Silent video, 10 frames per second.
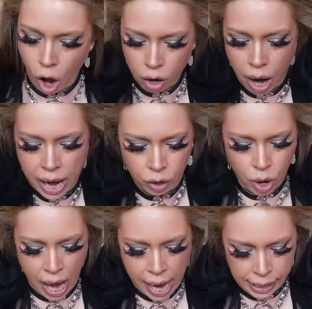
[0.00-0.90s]
All right, you
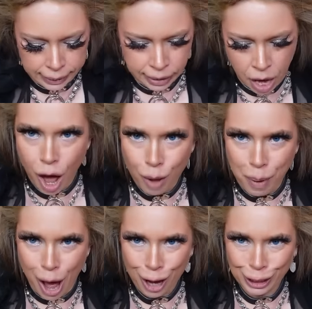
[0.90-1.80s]
guys, a
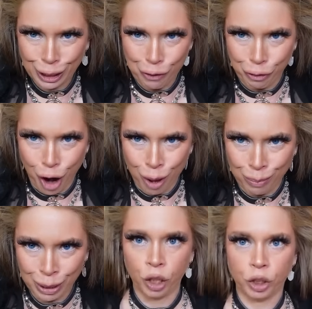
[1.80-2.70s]
box
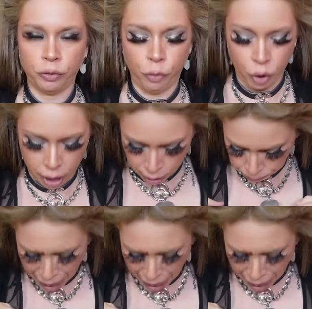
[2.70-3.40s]
from Sephora.